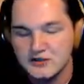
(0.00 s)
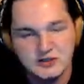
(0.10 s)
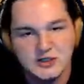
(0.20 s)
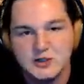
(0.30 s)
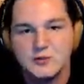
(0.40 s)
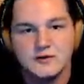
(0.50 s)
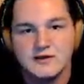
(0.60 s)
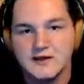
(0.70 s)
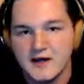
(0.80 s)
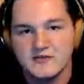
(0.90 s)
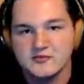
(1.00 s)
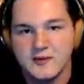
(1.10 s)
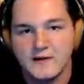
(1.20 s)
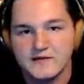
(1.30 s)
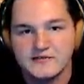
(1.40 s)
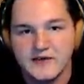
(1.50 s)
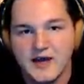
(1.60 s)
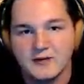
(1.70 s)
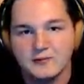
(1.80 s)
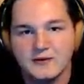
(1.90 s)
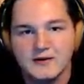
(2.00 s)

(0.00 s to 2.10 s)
genuinely cares about this game.